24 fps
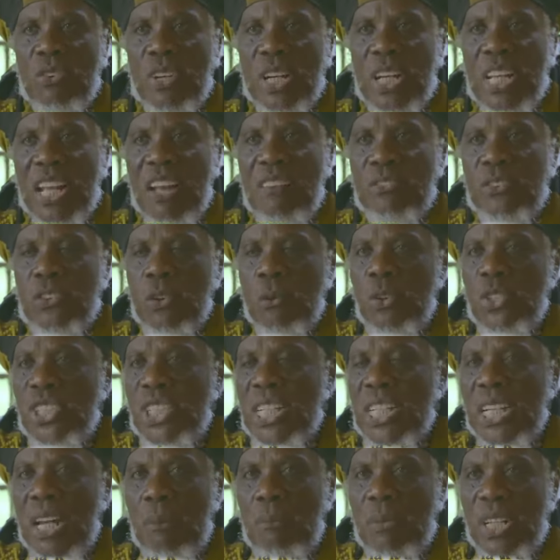over there, you have some
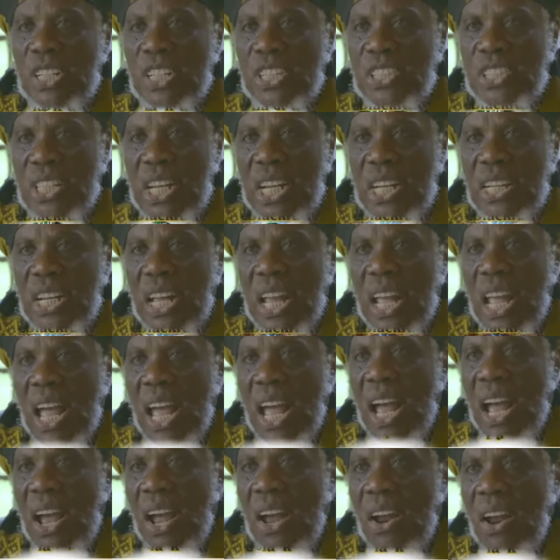denomination,
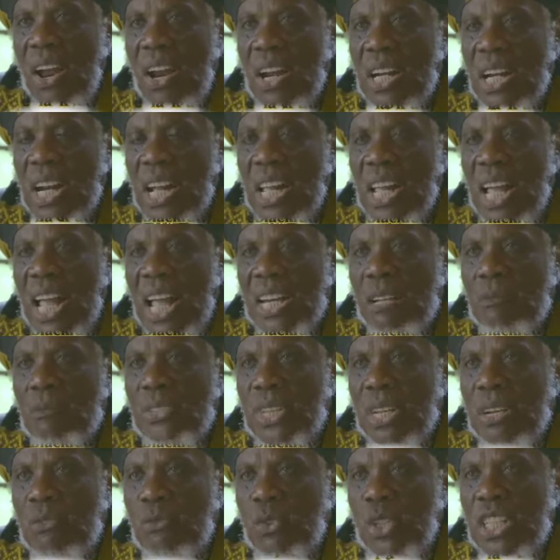they call
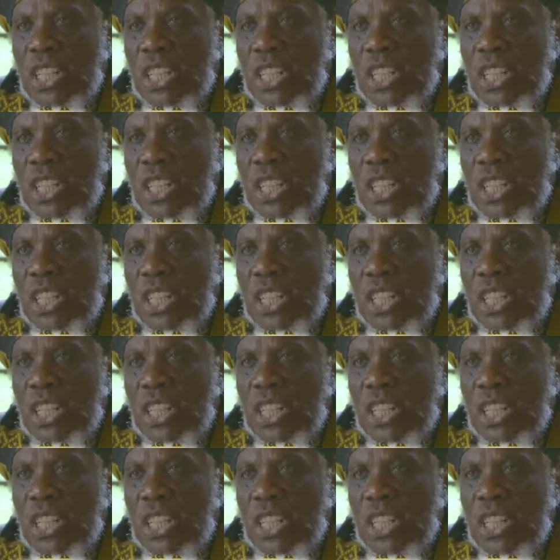themselves